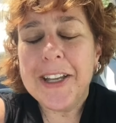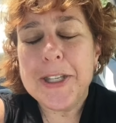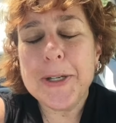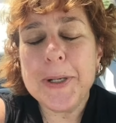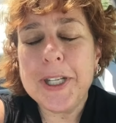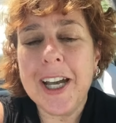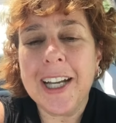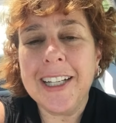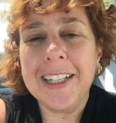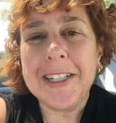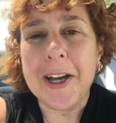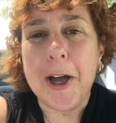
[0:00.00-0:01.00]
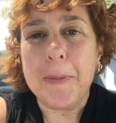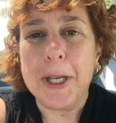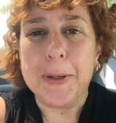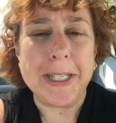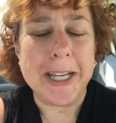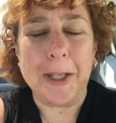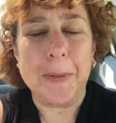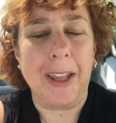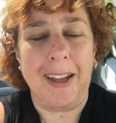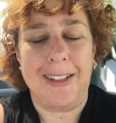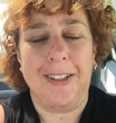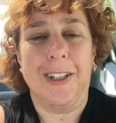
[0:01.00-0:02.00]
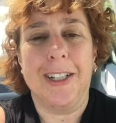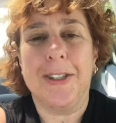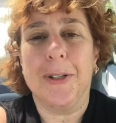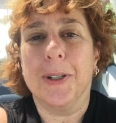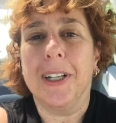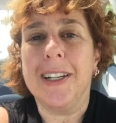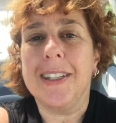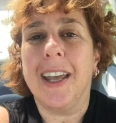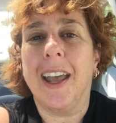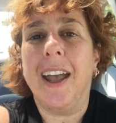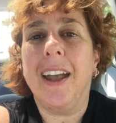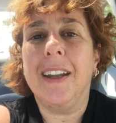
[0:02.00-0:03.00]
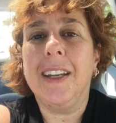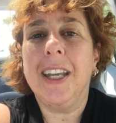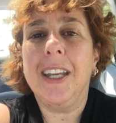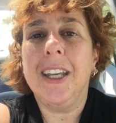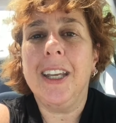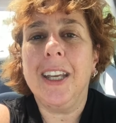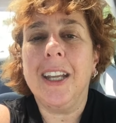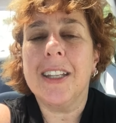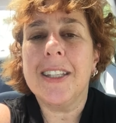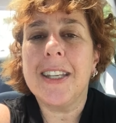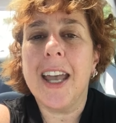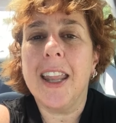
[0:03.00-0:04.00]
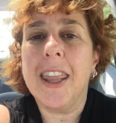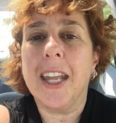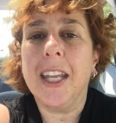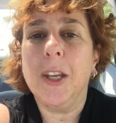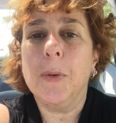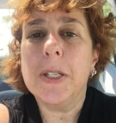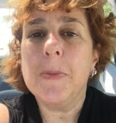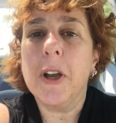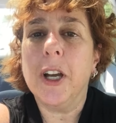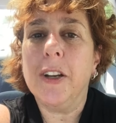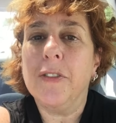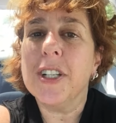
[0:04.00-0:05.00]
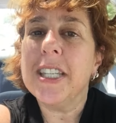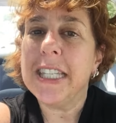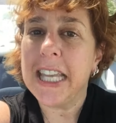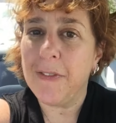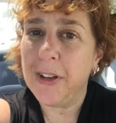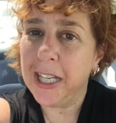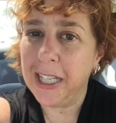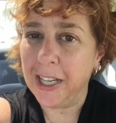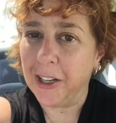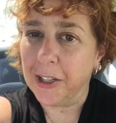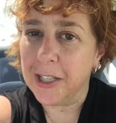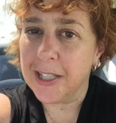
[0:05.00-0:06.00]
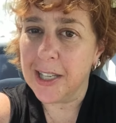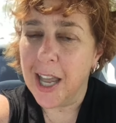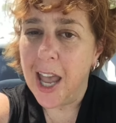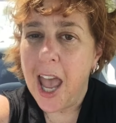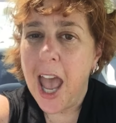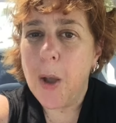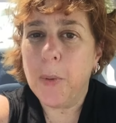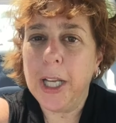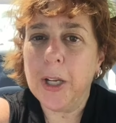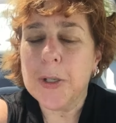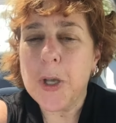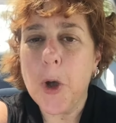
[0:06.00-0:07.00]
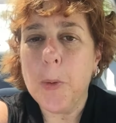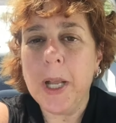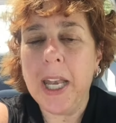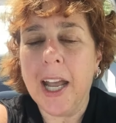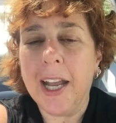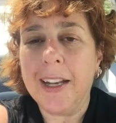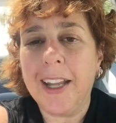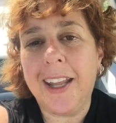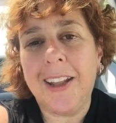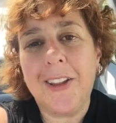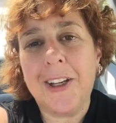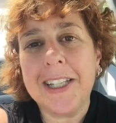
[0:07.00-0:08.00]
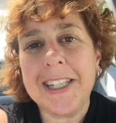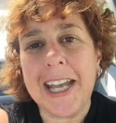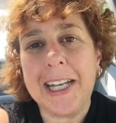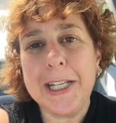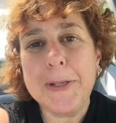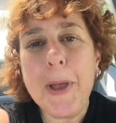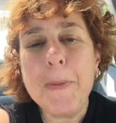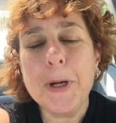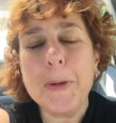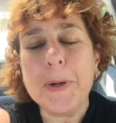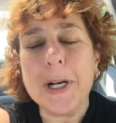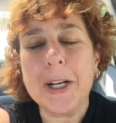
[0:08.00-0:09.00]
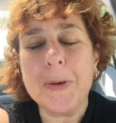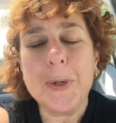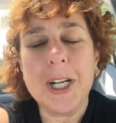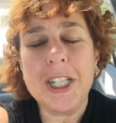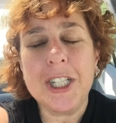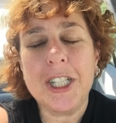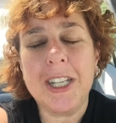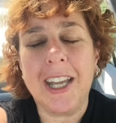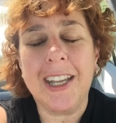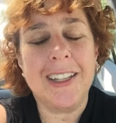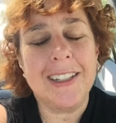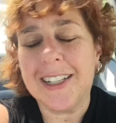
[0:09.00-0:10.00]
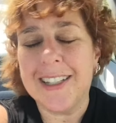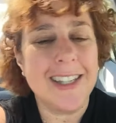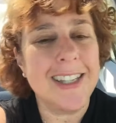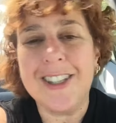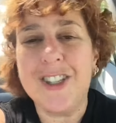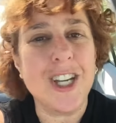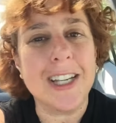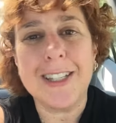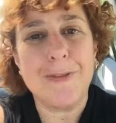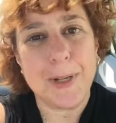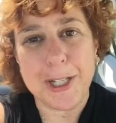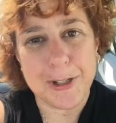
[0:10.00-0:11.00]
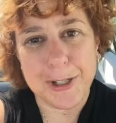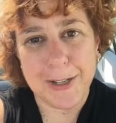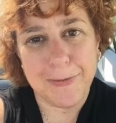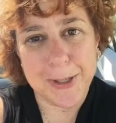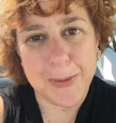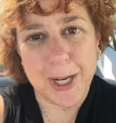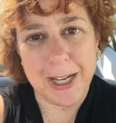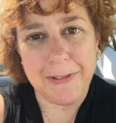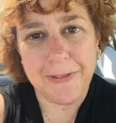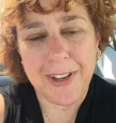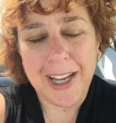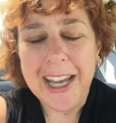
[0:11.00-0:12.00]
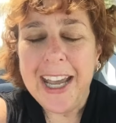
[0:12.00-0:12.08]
So in talking to Tom, he was telling me lots of great stories and he said that he was married for 70 years and when he goes home at night, he looks at his memory book which is consists just of pictures of his wife